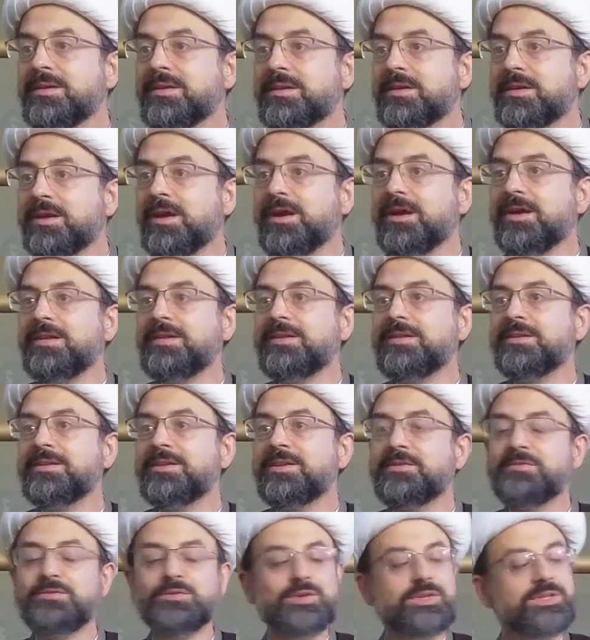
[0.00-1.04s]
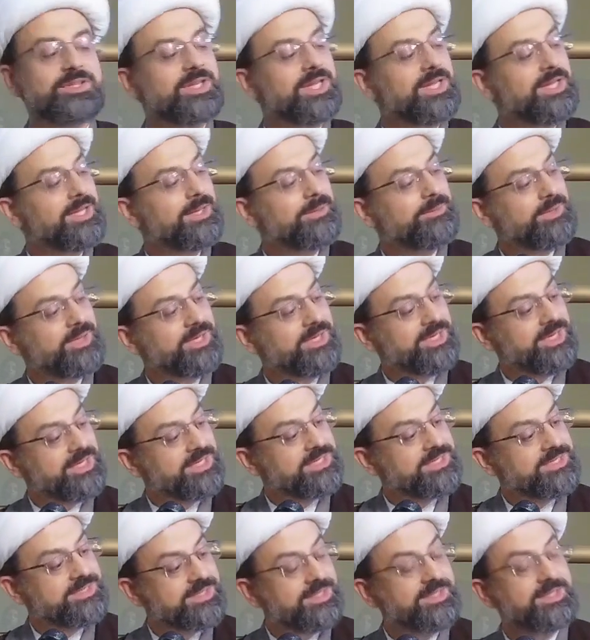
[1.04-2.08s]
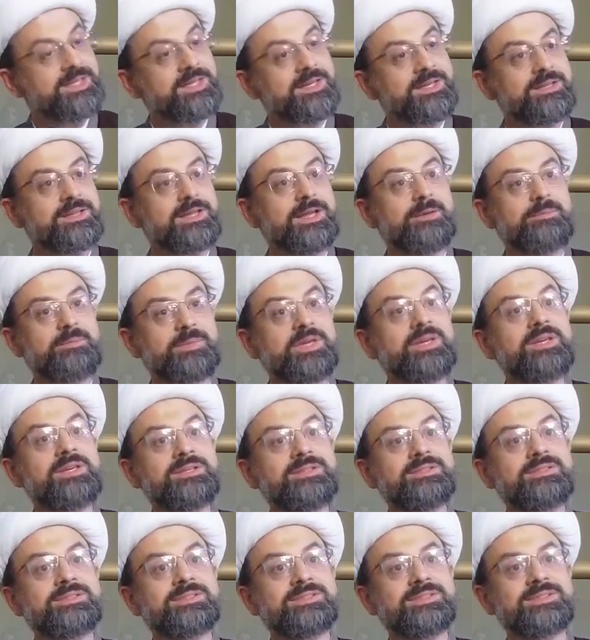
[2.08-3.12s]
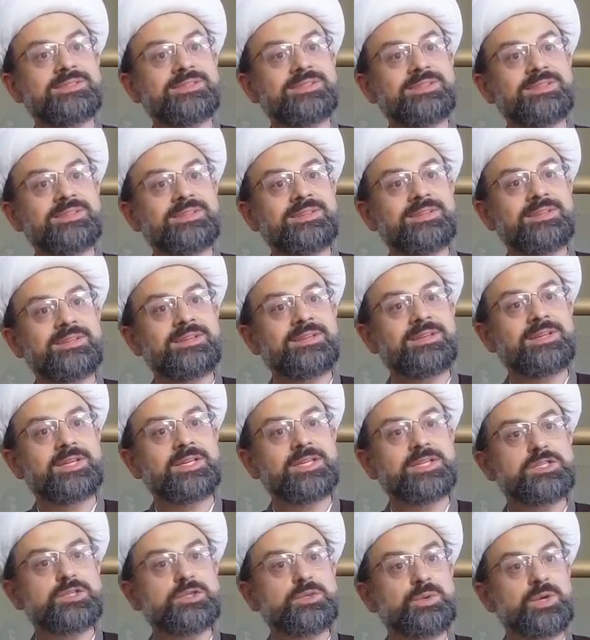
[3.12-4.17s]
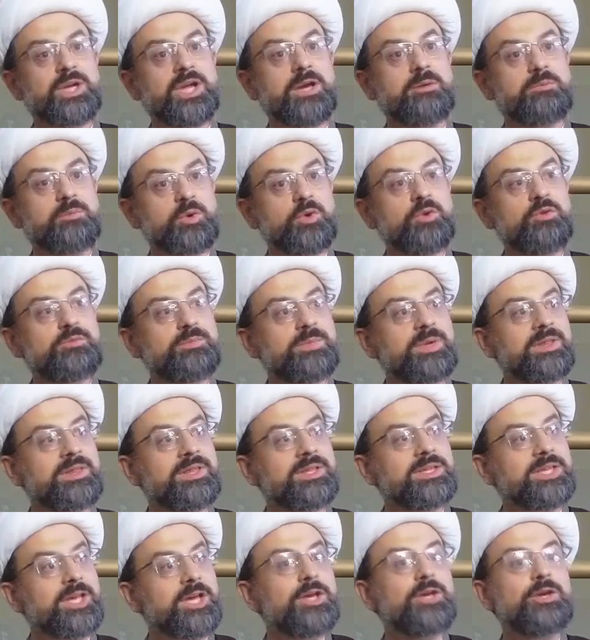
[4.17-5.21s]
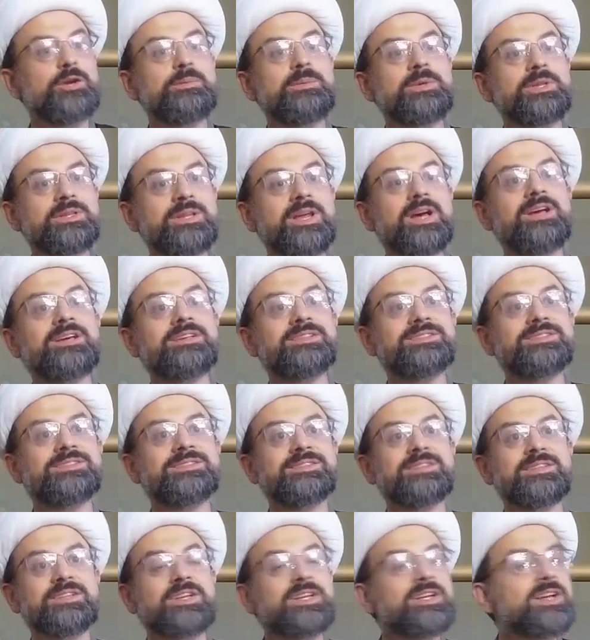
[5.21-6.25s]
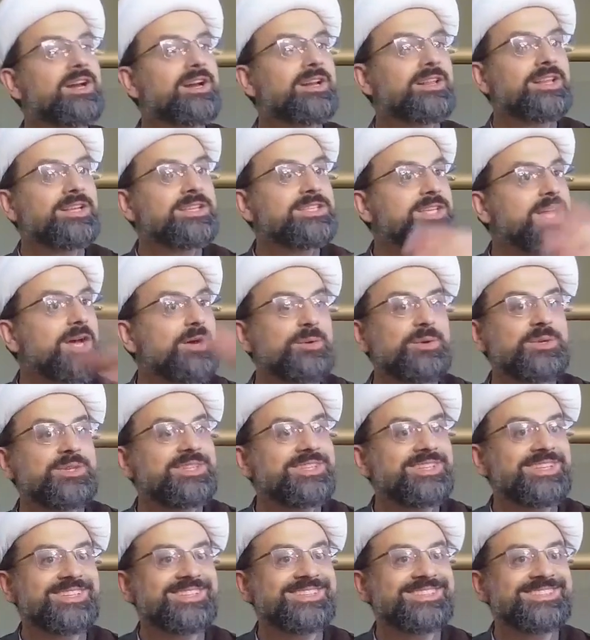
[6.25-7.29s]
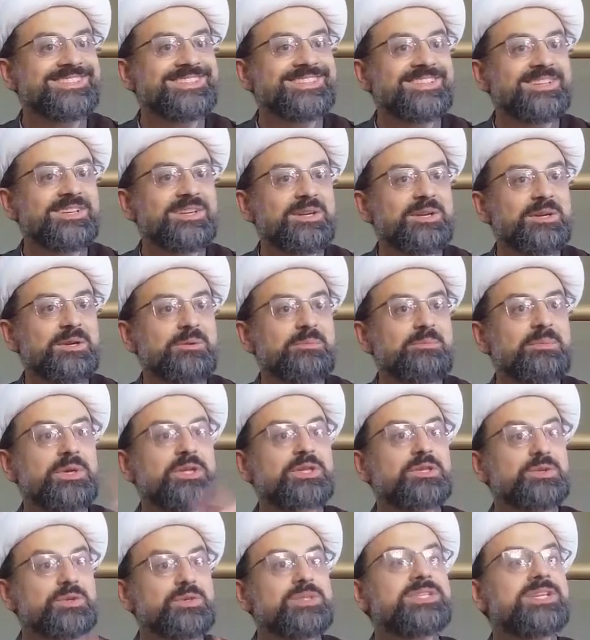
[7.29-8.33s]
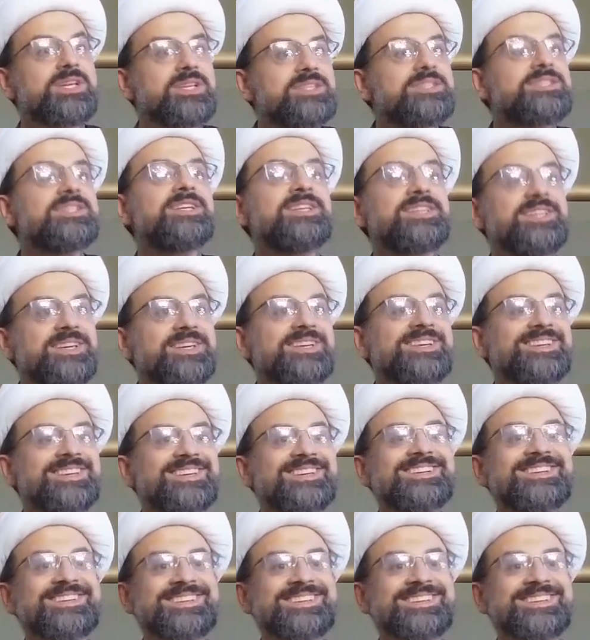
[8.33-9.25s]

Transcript: God. If you're telling me he is sitting, that means he's doing a movement that a human does, regardless how it is. But you said sitting.